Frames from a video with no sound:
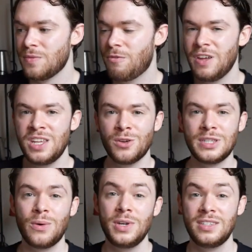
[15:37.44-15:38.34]
videos
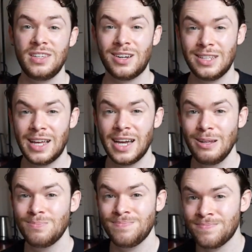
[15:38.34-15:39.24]
that we see
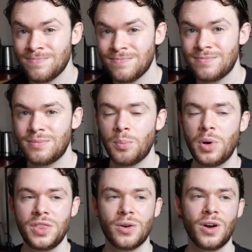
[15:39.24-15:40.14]
online.
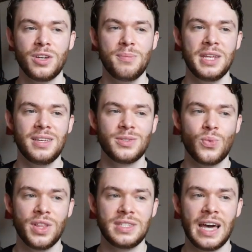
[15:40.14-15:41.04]
But their argument is,
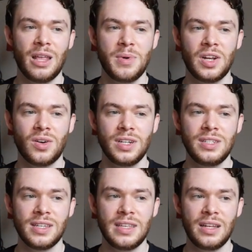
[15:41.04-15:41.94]
well, the Taliban already
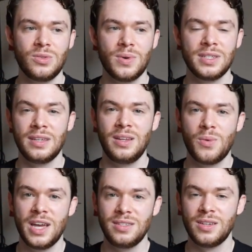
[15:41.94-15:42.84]
does that to us
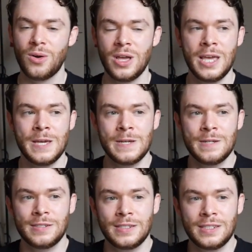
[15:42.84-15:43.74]
anyway. So,
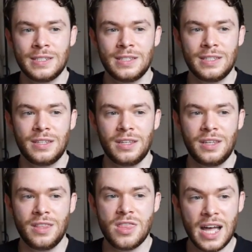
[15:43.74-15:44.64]

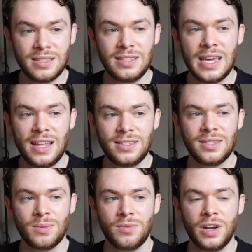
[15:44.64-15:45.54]
that's
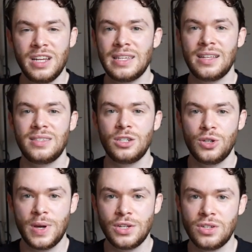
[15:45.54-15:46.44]
intense, very intense
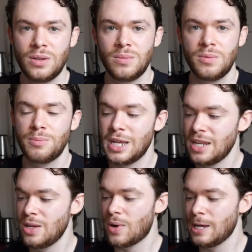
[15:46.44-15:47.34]
situation. But
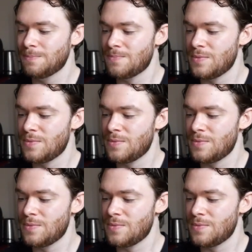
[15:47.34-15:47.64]
anyway,